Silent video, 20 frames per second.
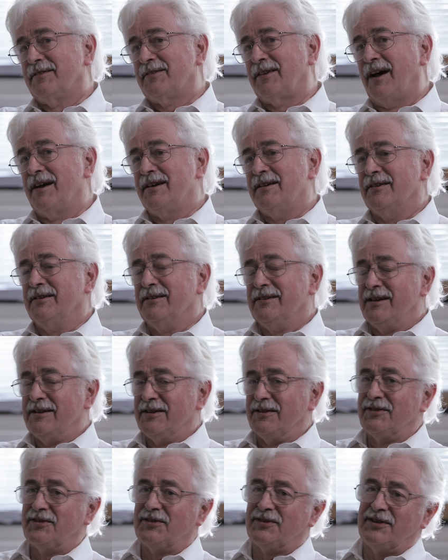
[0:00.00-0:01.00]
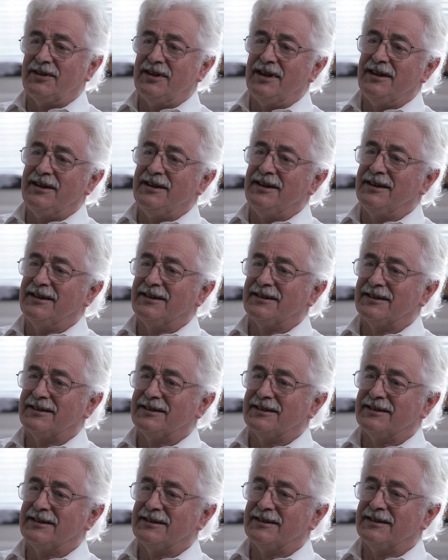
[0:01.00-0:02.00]
Titan is the
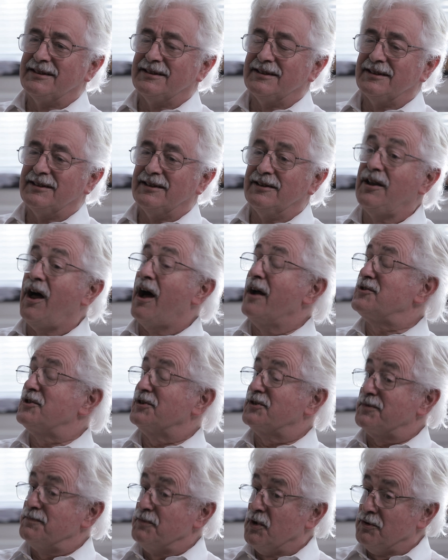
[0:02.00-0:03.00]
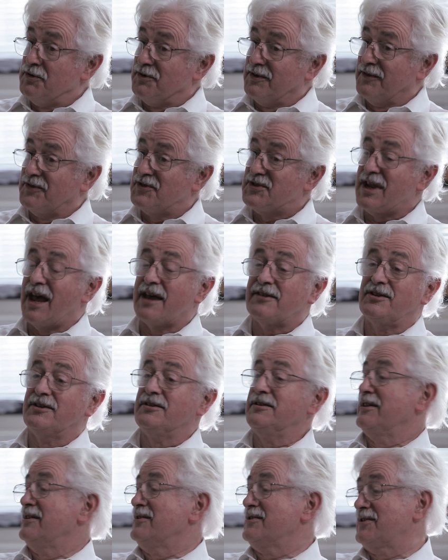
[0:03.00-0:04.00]
largest moon of
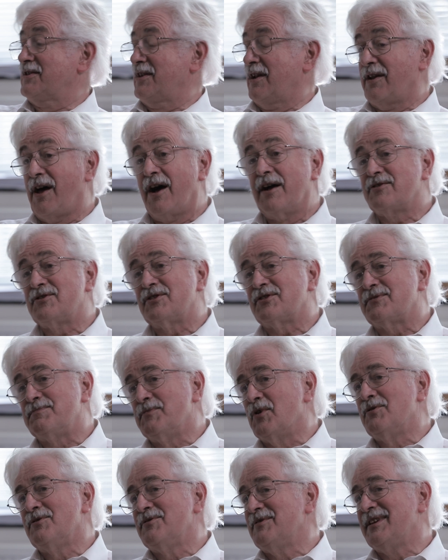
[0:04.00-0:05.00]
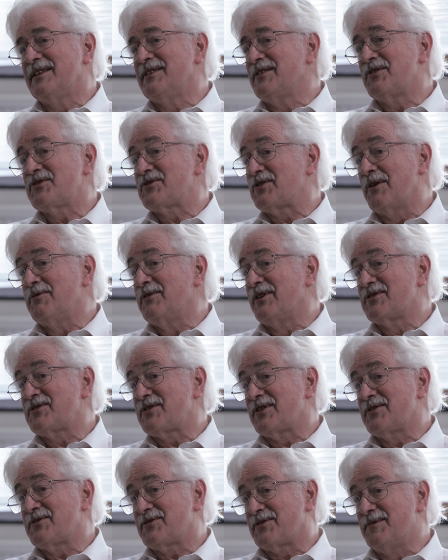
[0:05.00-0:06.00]
Saturn. It's the largest moon in the solar
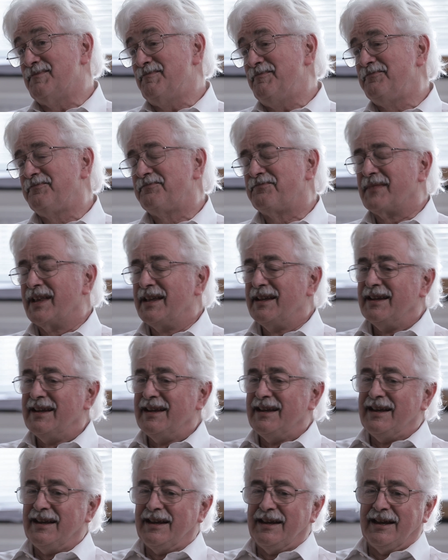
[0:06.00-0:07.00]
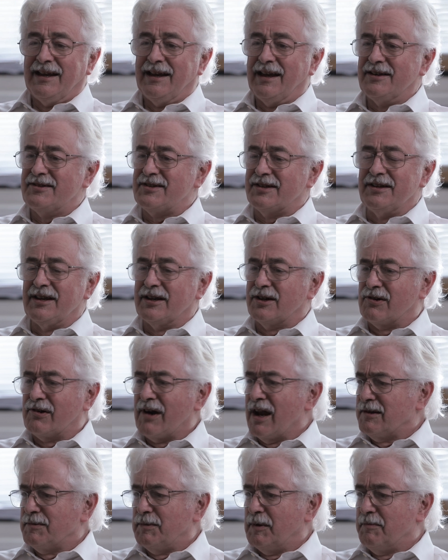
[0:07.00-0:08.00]
system. It's an
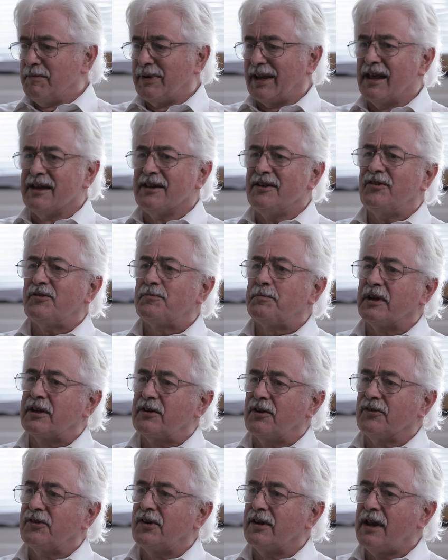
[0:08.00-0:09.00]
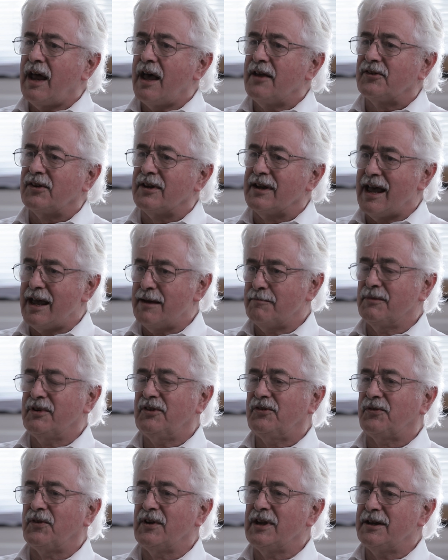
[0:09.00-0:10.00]
incredible place because it has an
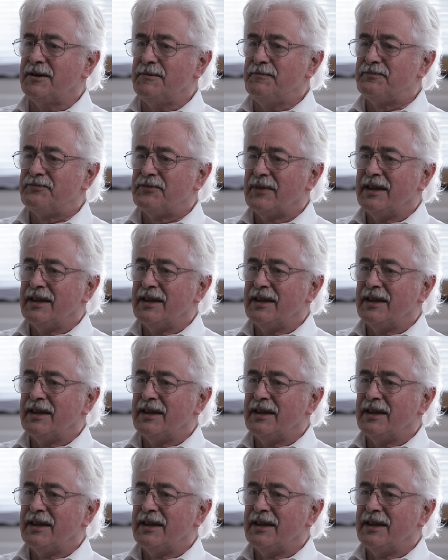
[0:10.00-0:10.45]
atmosphere